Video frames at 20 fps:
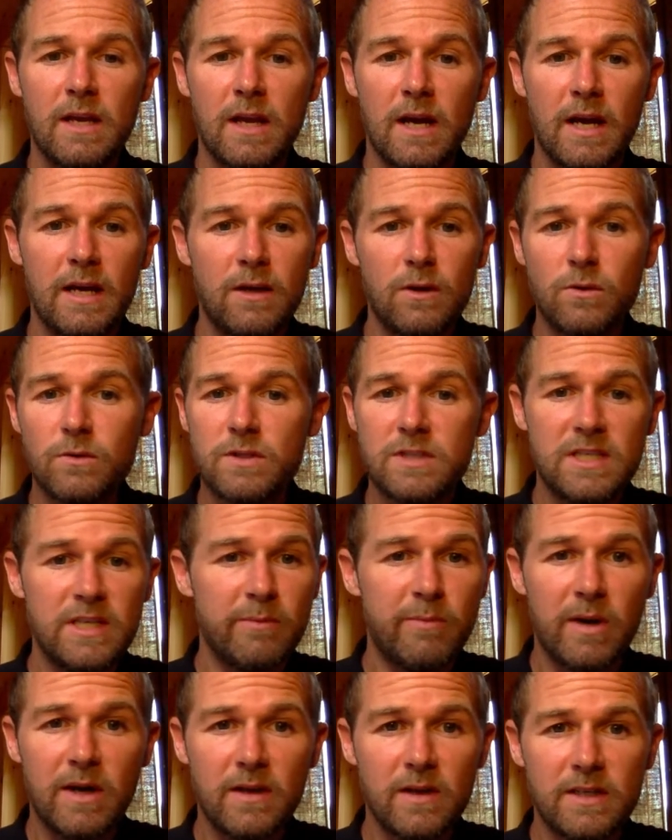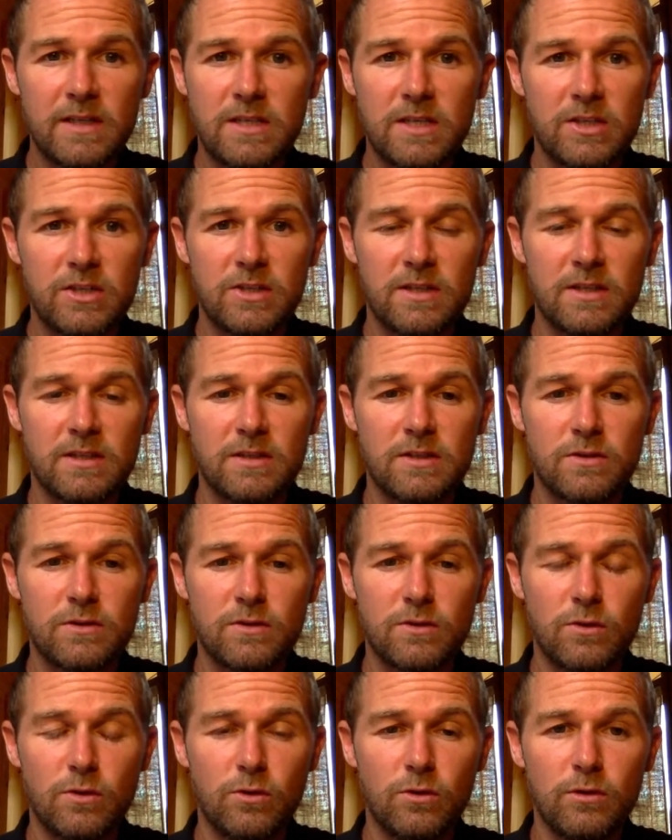I don't see
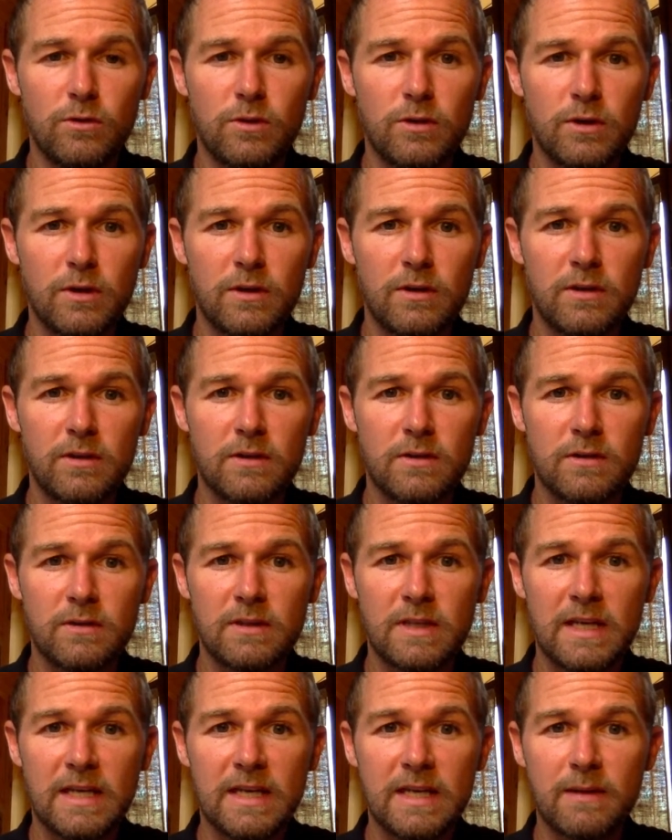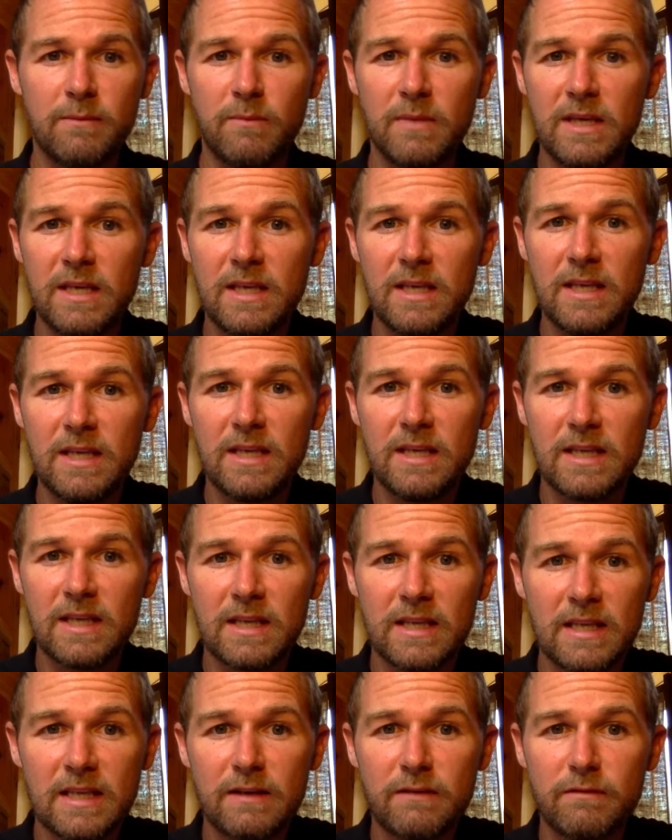politicians who look like me
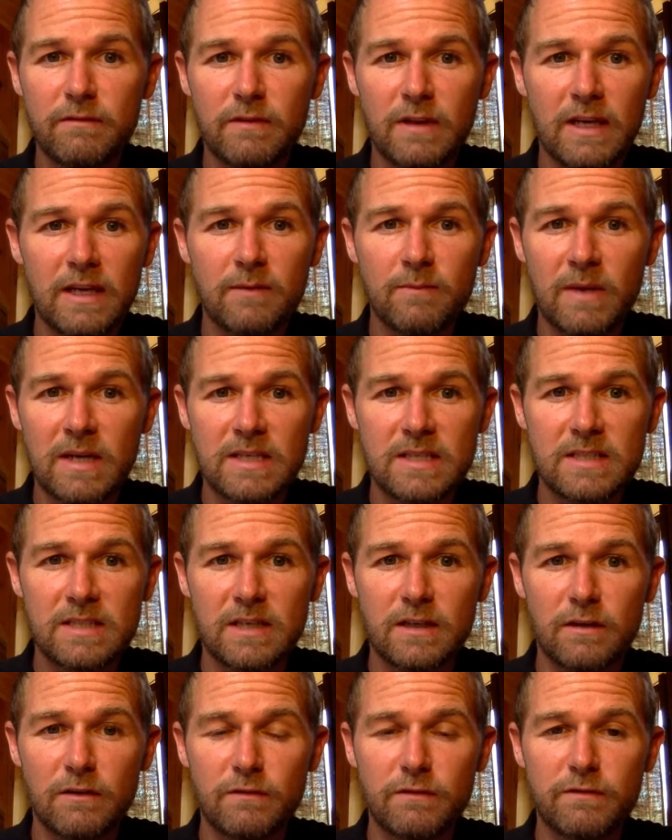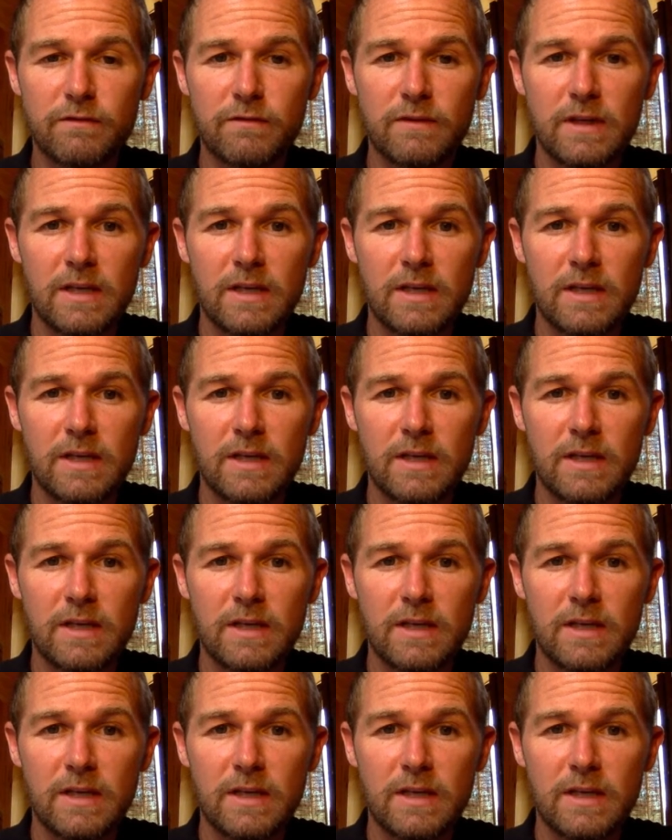and live like myself